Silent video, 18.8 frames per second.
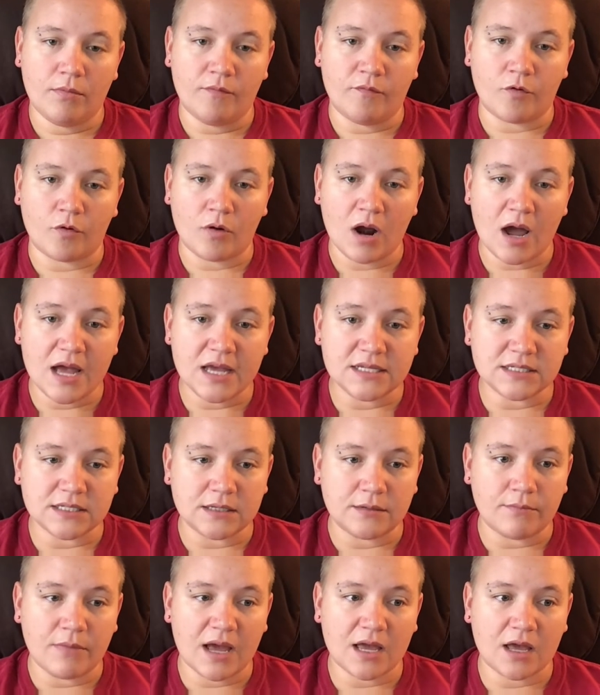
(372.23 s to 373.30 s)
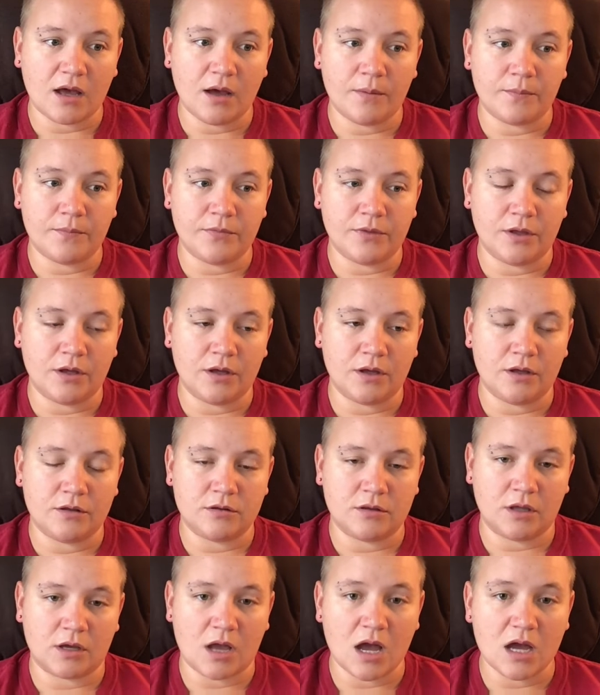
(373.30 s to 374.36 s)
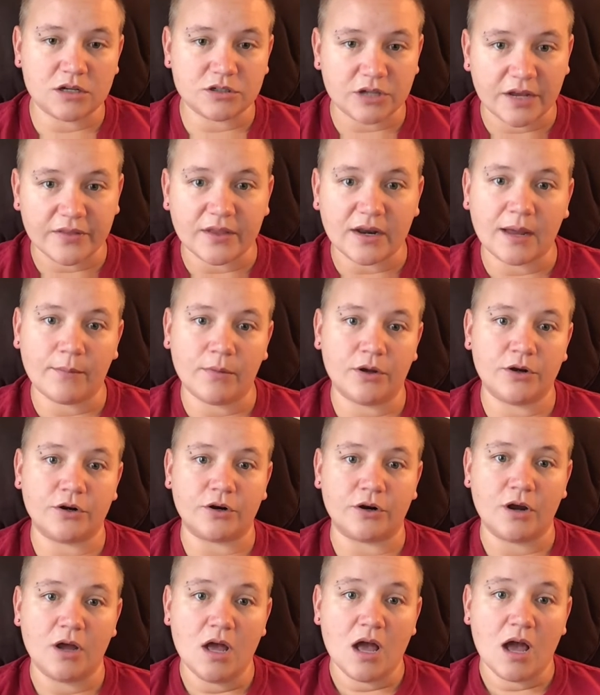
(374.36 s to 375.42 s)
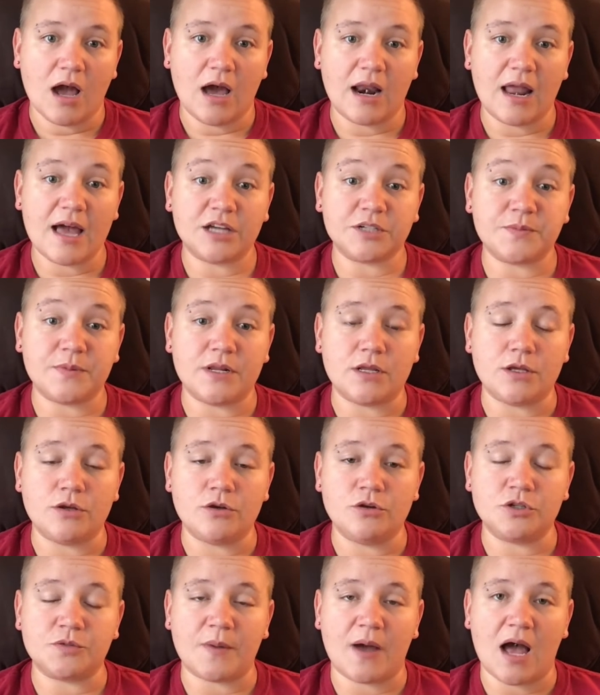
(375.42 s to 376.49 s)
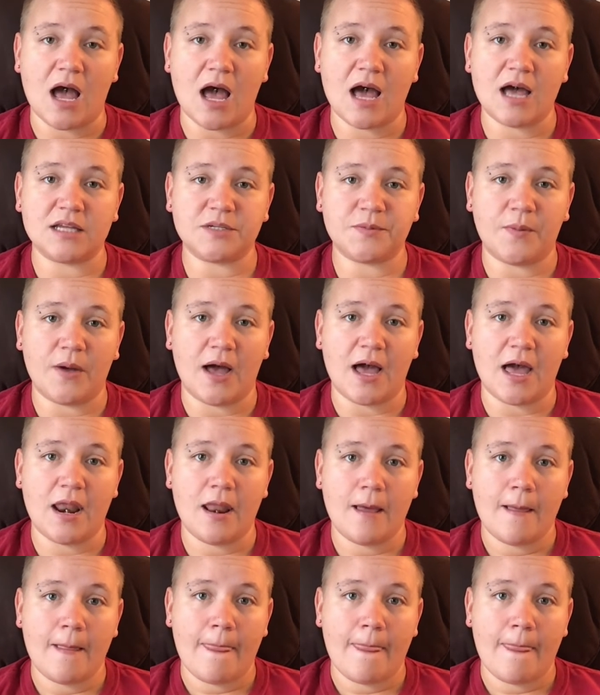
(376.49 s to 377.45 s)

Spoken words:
Verizon, the contract that I'm under allows me to use my hotspot